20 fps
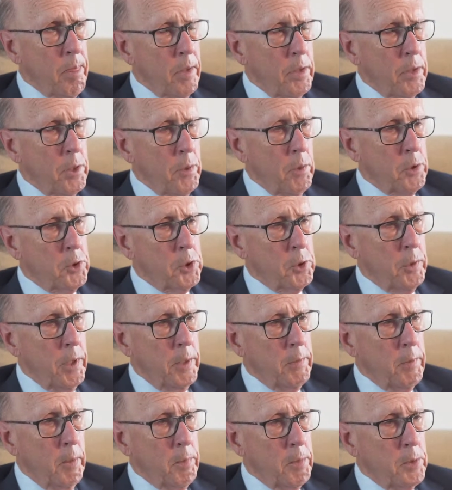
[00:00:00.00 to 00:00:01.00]
U.S.
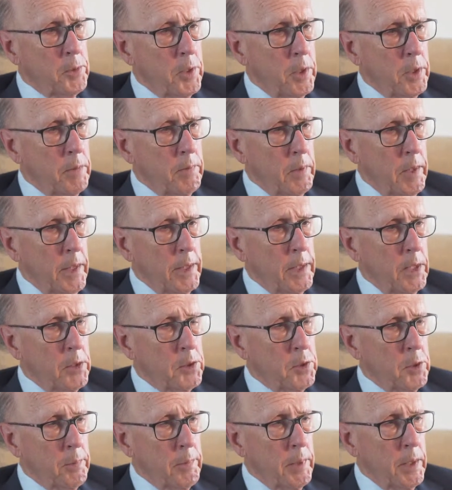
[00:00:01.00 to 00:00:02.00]
Trade Representative
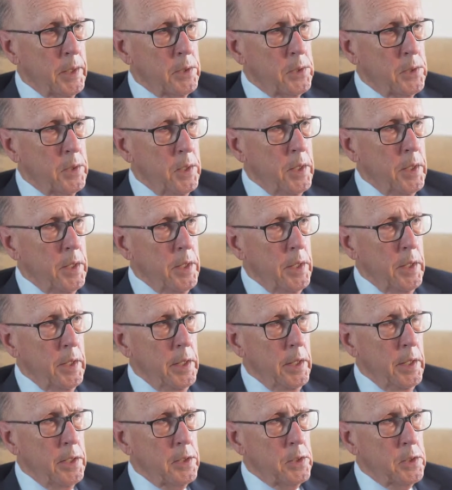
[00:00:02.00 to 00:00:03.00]
Lighthizer makes
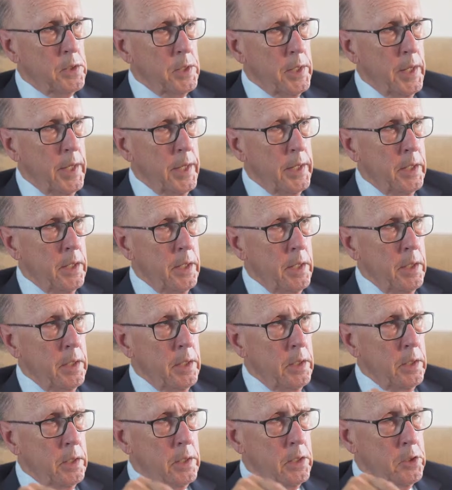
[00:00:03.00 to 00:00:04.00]
is that
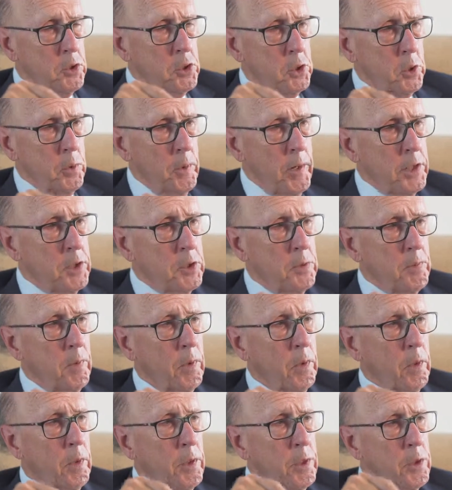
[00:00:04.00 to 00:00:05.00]
this
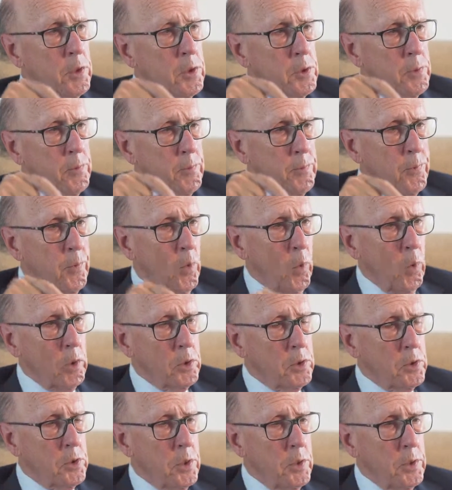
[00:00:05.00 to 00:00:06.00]
transfer is
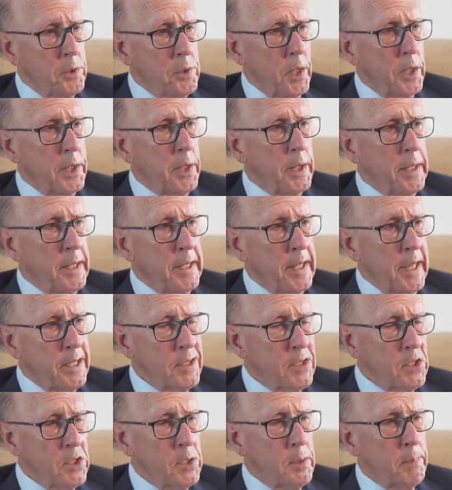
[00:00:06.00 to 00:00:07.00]
forced, done
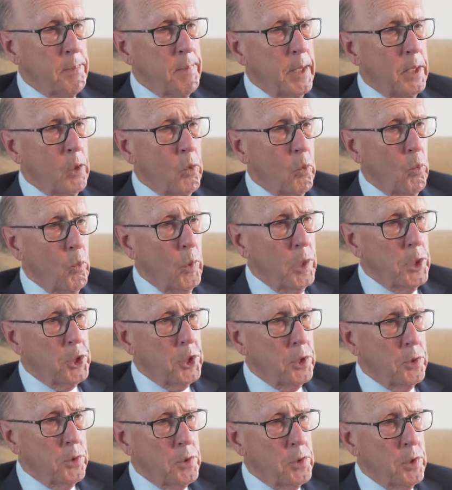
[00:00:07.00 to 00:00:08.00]
against the better
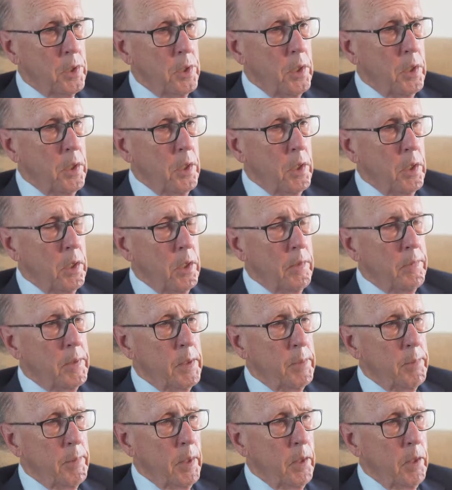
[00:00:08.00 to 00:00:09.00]
wishes of
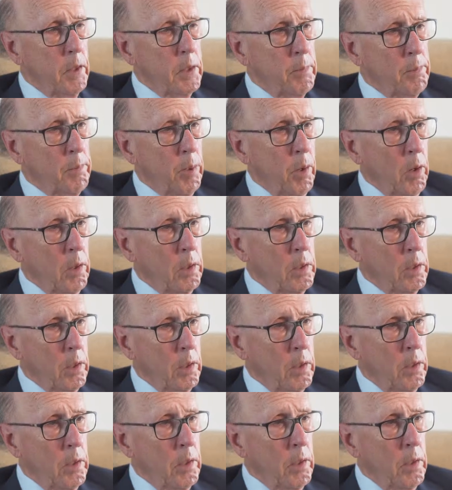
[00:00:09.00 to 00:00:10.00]
the American
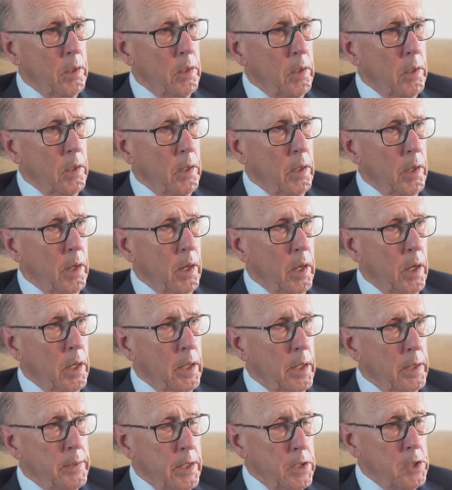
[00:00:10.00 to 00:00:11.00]
partner.
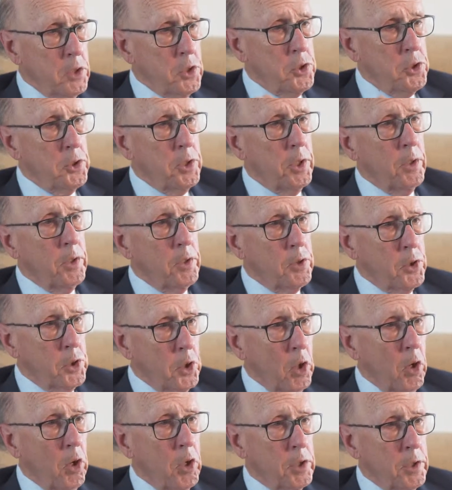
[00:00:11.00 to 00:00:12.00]
And that's a serious
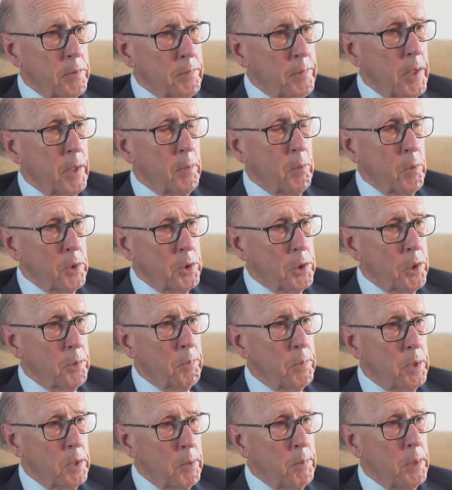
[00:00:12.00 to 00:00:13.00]
charge if that were
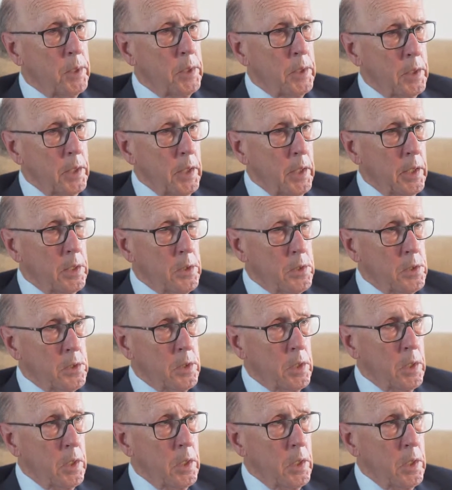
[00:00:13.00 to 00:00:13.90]
to be the case.